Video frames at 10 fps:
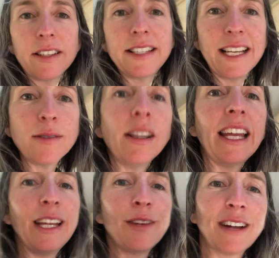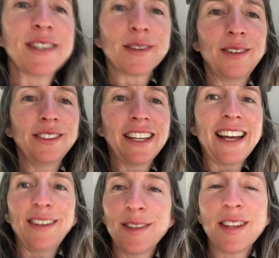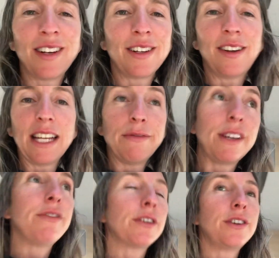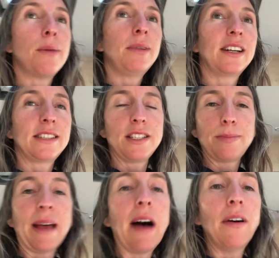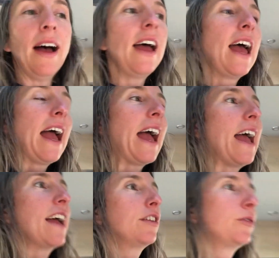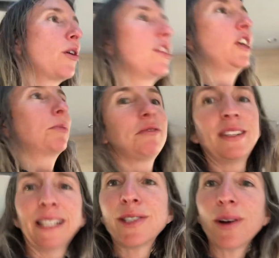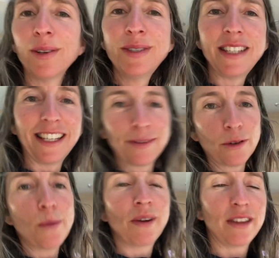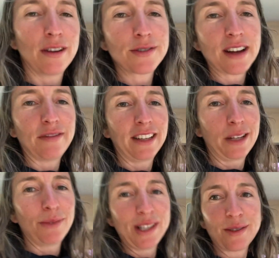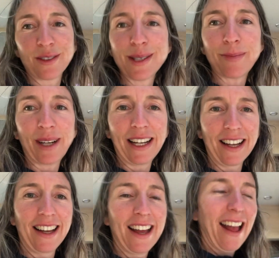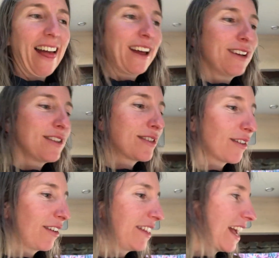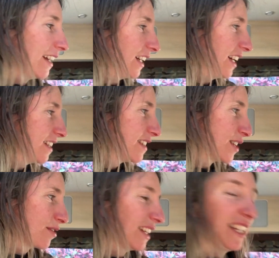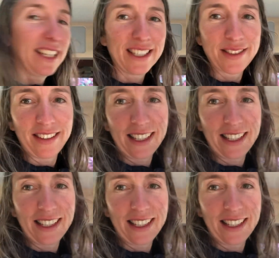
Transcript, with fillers: the diesel heating runs all night. You can turn it on even if you're not plugged into power, and know that you'll be really toasty and warm whether you're traveling in winter or spring. So that central heating is